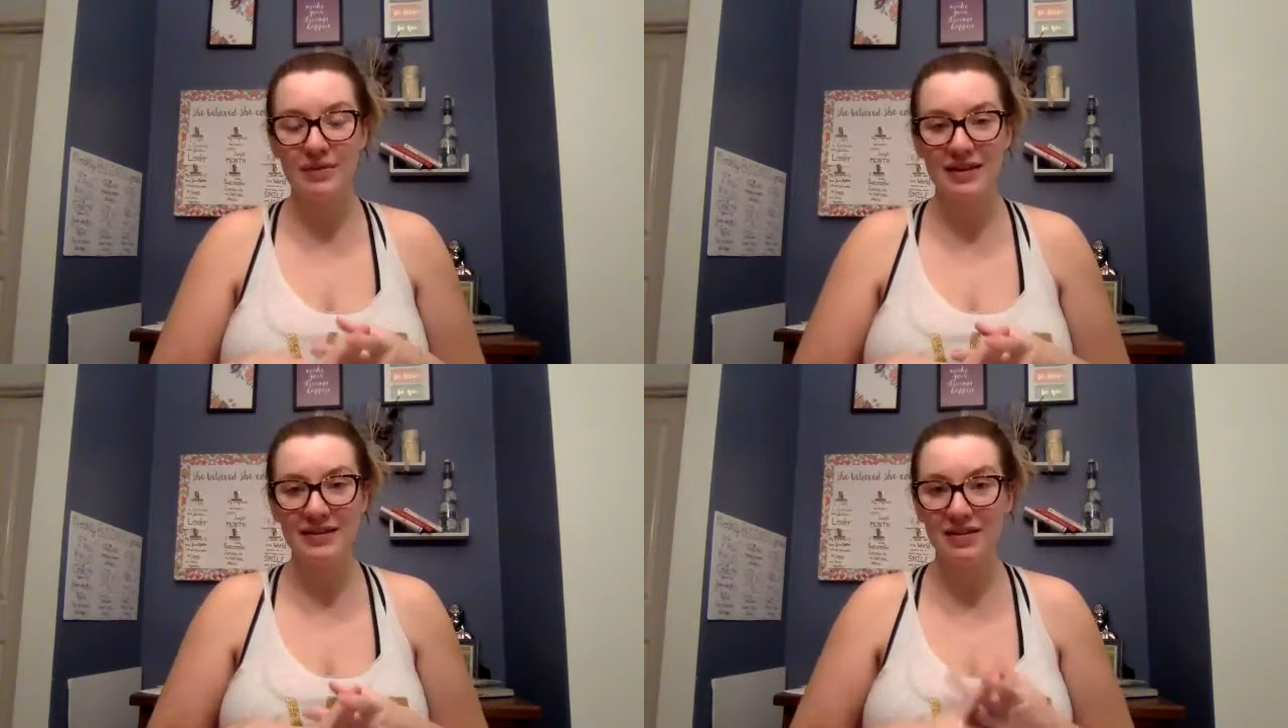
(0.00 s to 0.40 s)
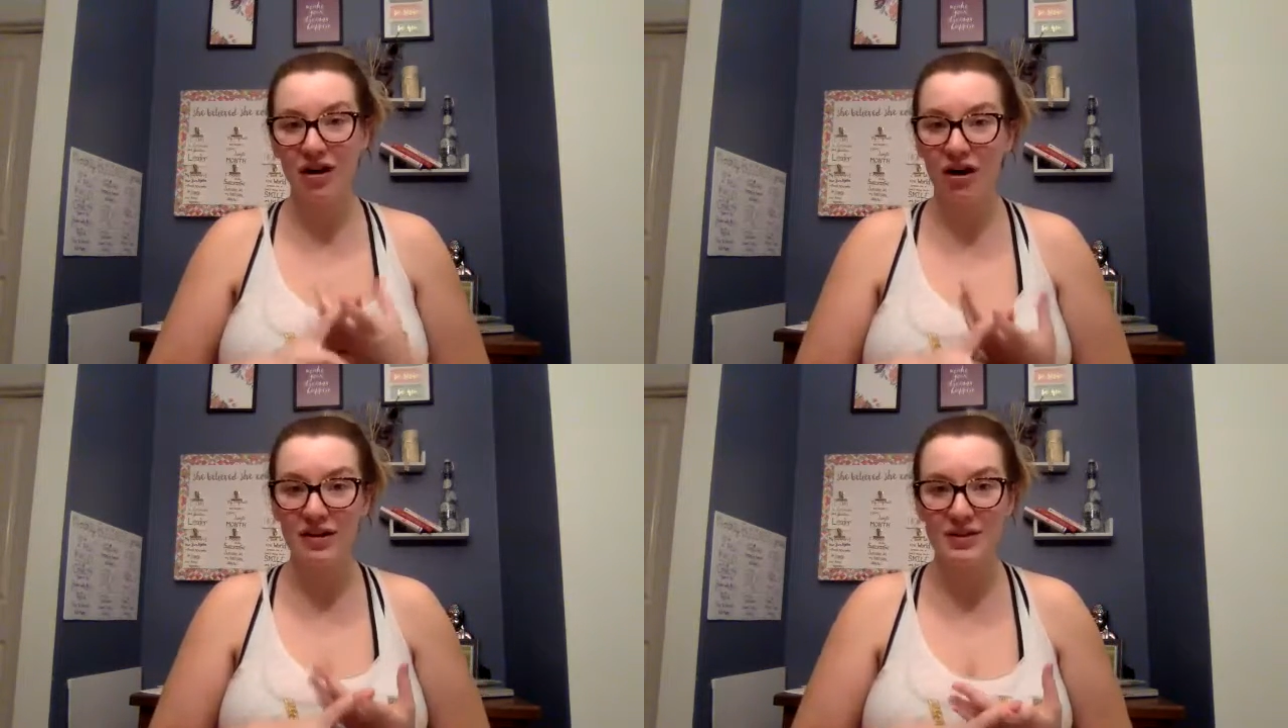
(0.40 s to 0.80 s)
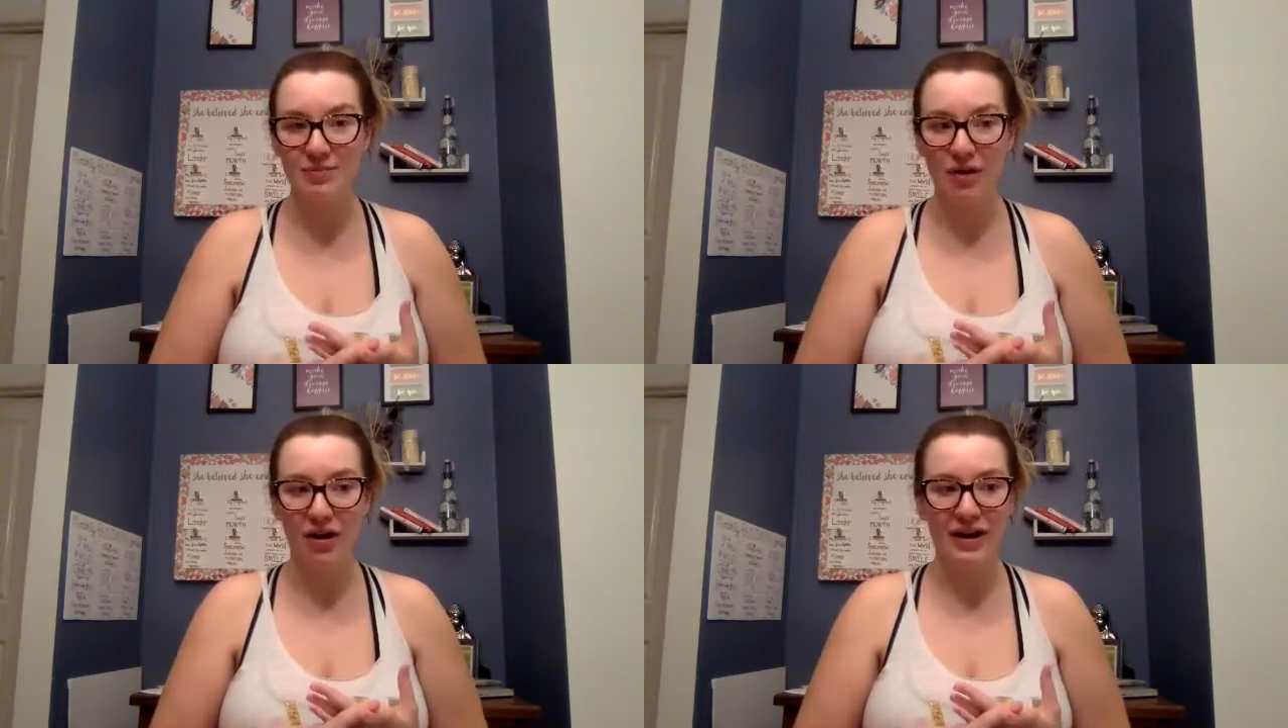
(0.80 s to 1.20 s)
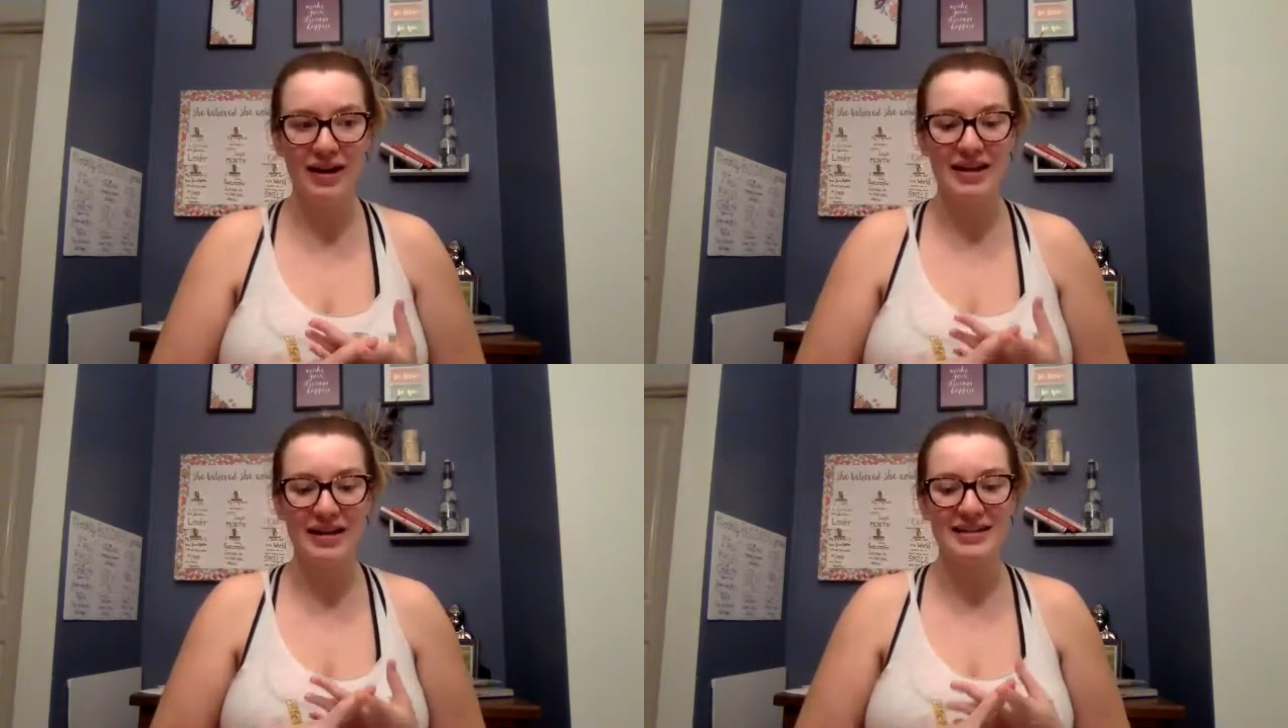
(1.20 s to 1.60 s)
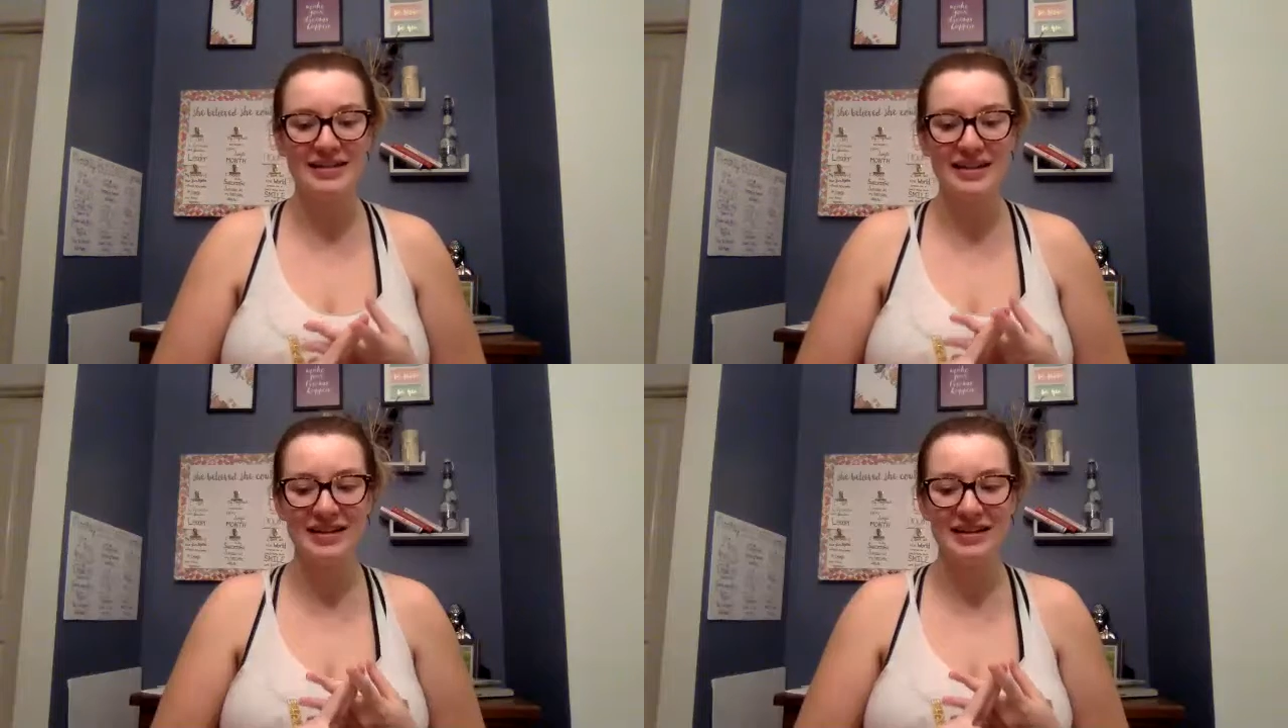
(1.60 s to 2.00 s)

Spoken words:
And then the hardest part is